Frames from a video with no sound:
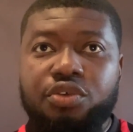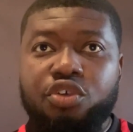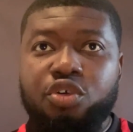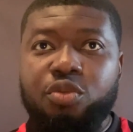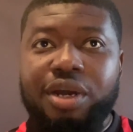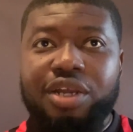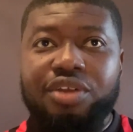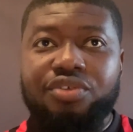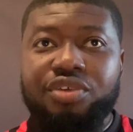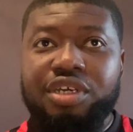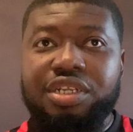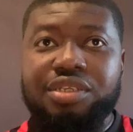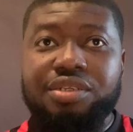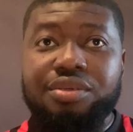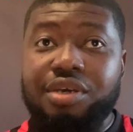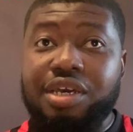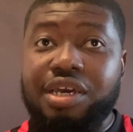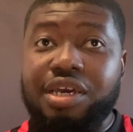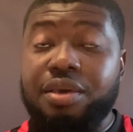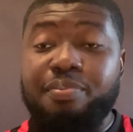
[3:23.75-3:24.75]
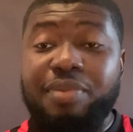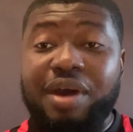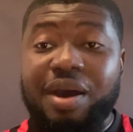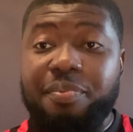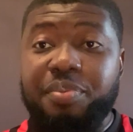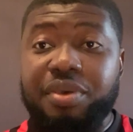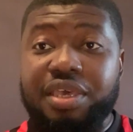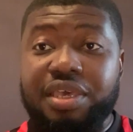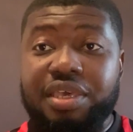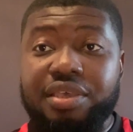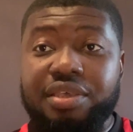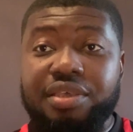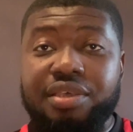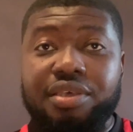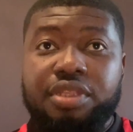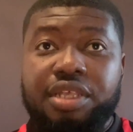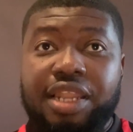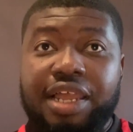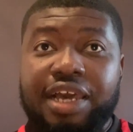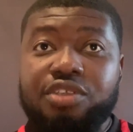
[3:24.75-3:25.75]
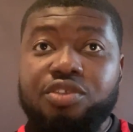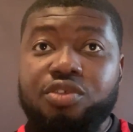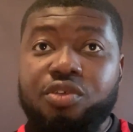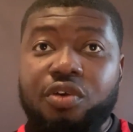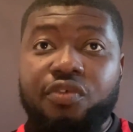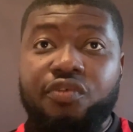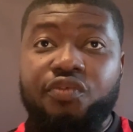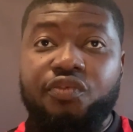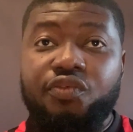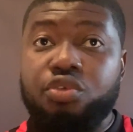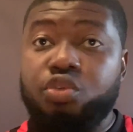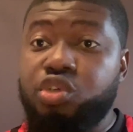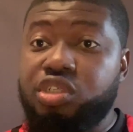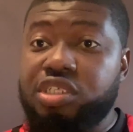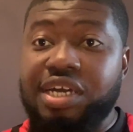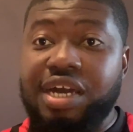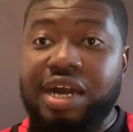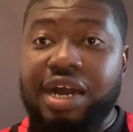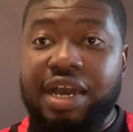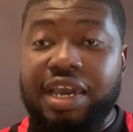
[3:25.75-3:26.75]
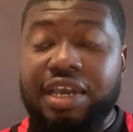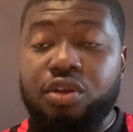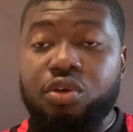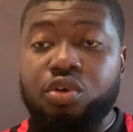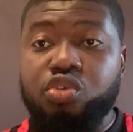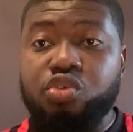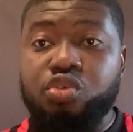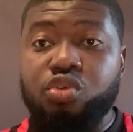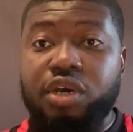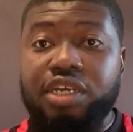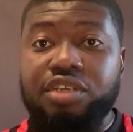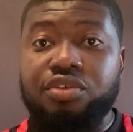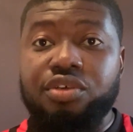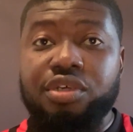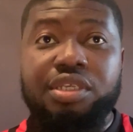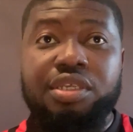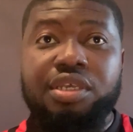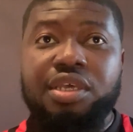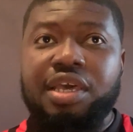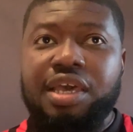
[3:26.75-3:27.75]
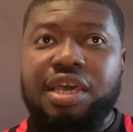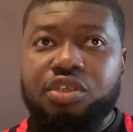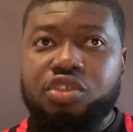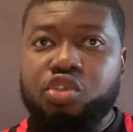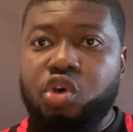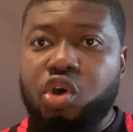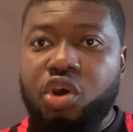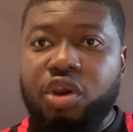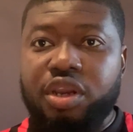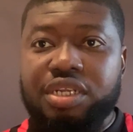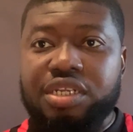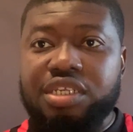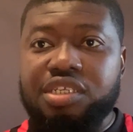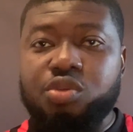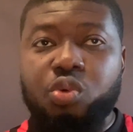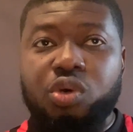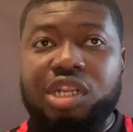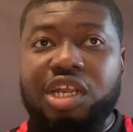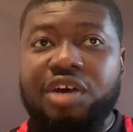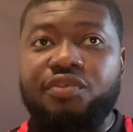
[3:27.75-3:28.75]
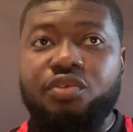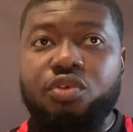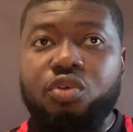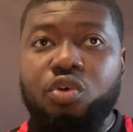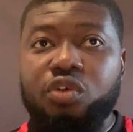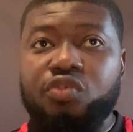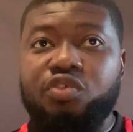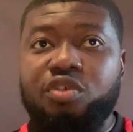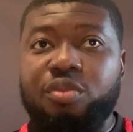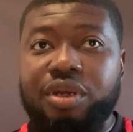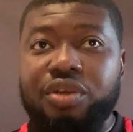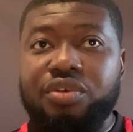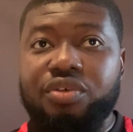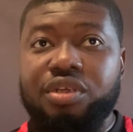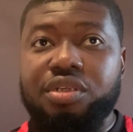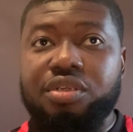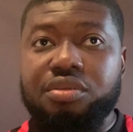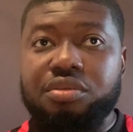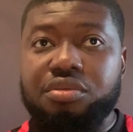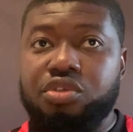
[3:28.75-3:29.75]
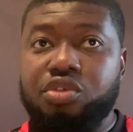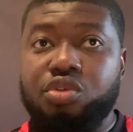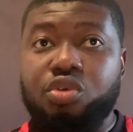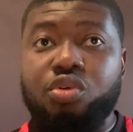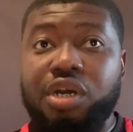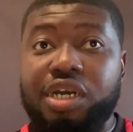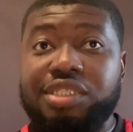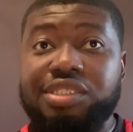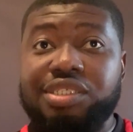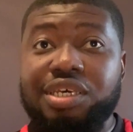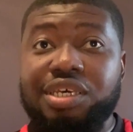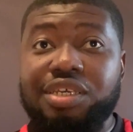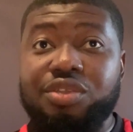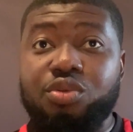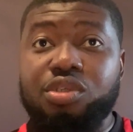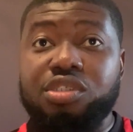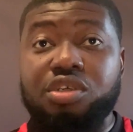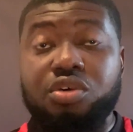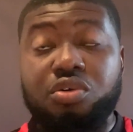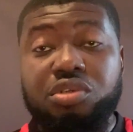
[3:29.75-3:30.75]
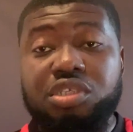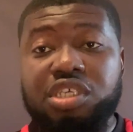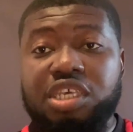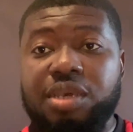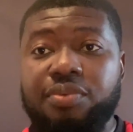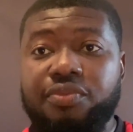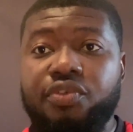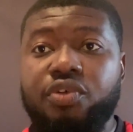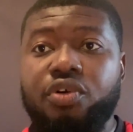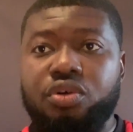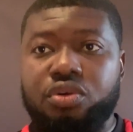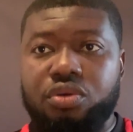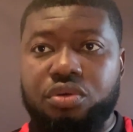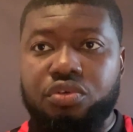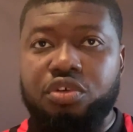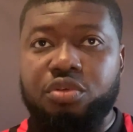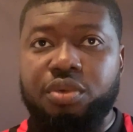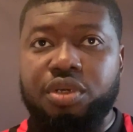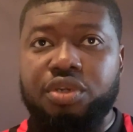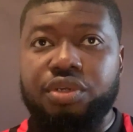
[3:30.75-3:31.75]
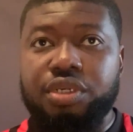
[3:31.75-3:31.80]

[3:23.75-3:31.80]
Real Madrid, Mbappe, the likes of Rudiger, and also Hendrick scoring these wonderful goals for Madrid. So I think it was a good game for Real